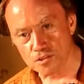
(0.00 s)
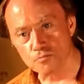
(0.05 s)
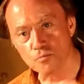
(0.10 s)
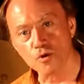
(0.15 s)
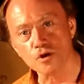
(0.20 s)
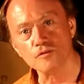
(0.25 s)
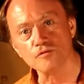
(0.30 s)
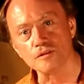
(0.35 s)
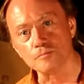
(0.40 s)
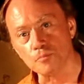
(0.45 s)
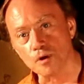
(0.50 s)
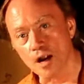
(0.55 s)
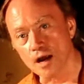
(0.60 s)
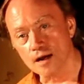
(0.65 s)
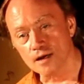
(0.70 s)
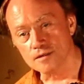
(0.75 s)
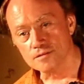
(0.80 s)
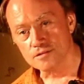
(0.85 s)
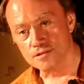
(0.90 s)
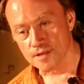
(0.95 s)
more of the
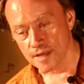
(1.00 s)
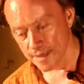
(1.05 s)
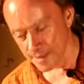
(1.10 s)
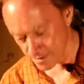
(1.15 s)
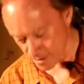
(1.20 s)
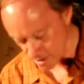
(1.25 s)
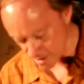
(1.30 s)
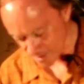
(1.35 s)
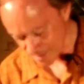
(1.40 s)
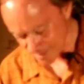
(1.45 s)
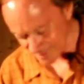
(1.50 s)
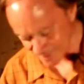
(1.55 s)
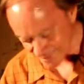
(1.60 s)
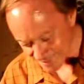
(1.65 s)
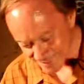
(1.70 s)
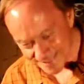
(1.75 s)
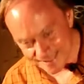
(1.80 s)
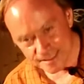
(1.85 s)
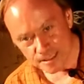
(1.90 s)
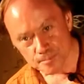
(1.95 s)
bronze and just a
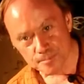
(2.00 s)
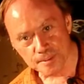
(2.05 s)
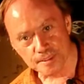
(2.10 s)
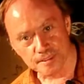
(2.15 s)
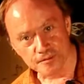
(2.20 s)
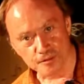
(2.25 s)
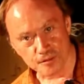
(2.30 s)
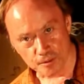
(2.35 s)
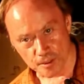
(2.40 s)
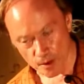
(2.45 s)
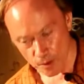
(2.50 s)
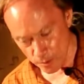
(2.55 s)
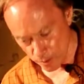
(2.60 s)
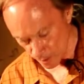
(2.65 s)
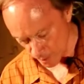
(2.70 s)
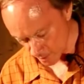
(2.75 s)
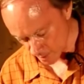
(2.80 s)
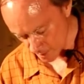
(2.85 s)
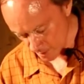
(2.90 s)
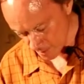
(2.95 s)
little bit of the gold.